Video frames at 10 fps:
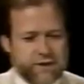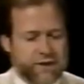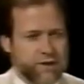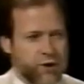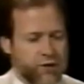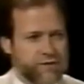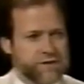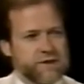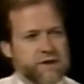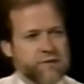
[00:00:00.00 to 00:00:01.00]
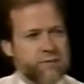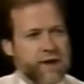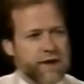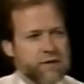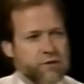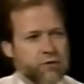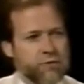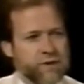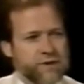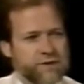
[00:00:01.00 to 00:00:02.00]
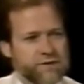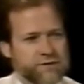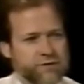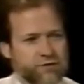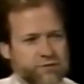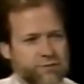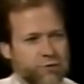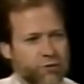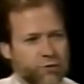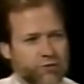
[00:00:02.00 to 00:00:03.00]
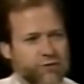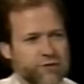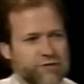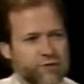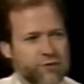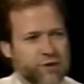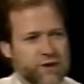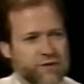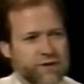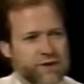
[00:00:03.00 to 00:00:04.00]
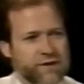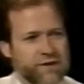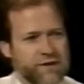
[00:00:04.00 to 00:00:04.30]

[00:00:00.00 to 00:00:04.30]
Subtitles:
take all of this data back home and sort of pore over it for a while, right?